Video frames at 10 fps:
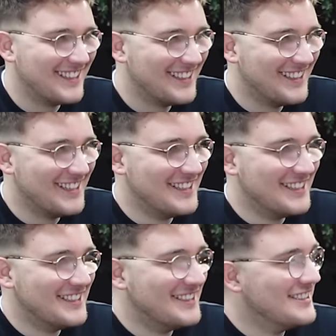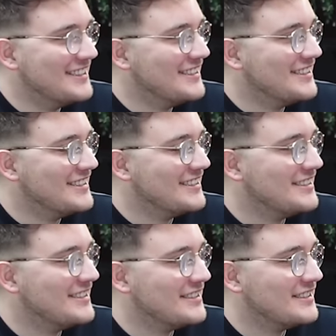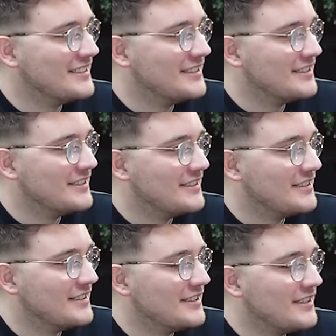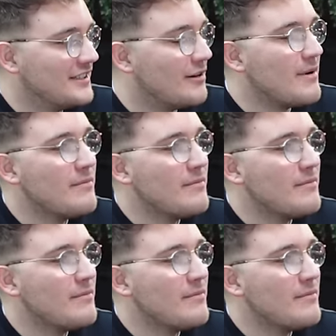The person shown says nothing.